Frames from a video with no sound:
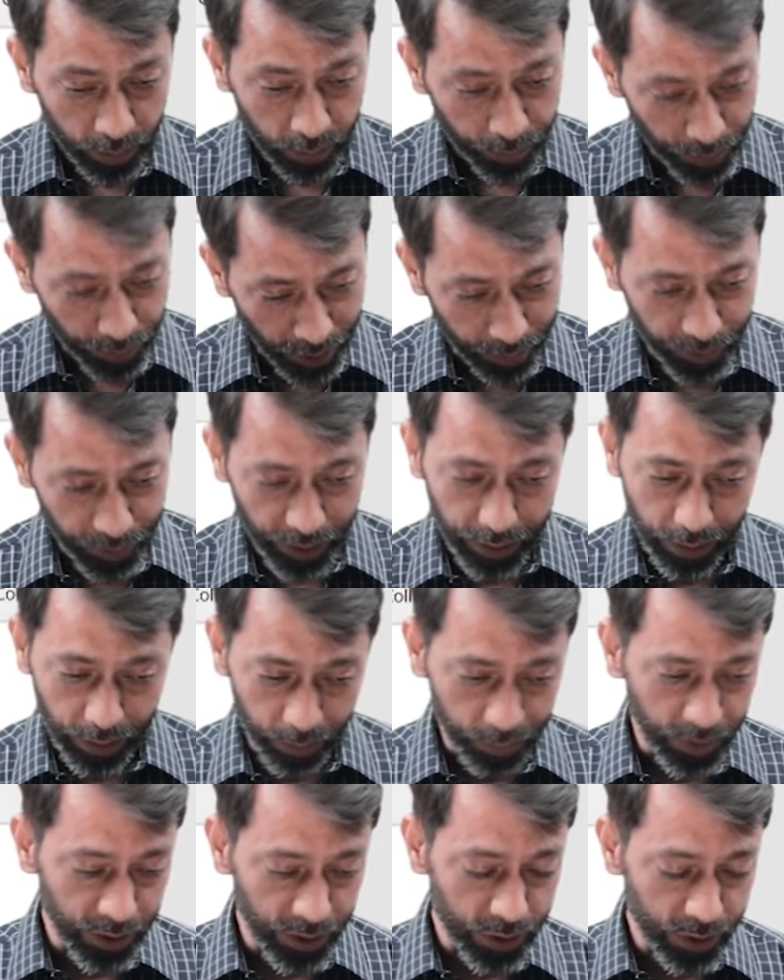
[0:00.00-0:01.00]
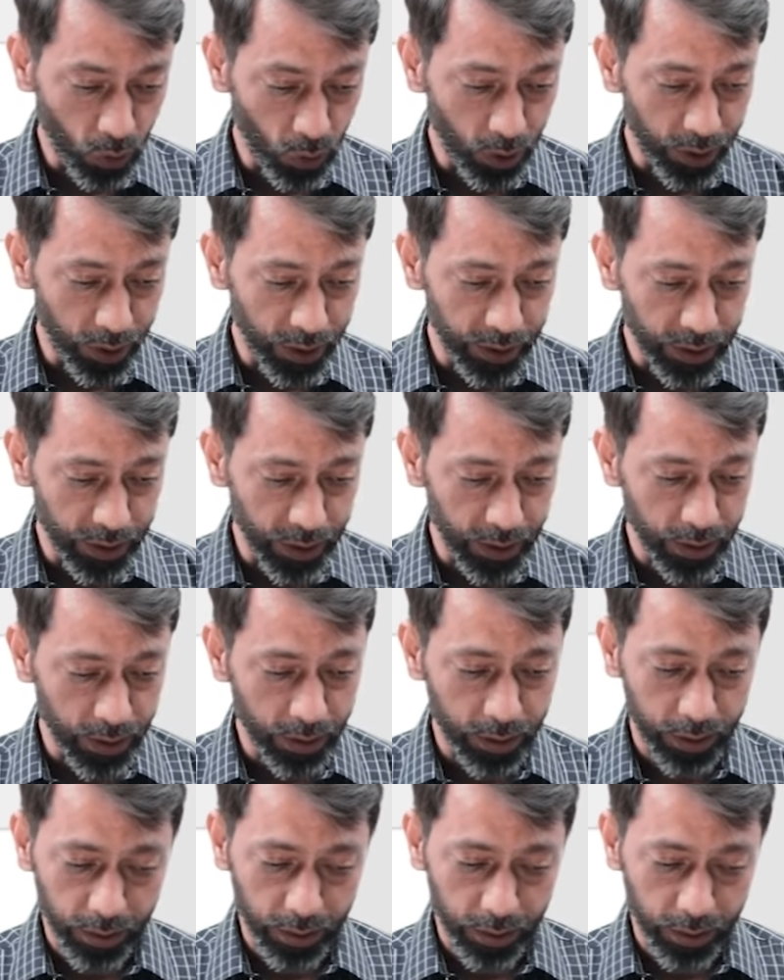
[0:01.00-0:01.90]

Primary number is already there.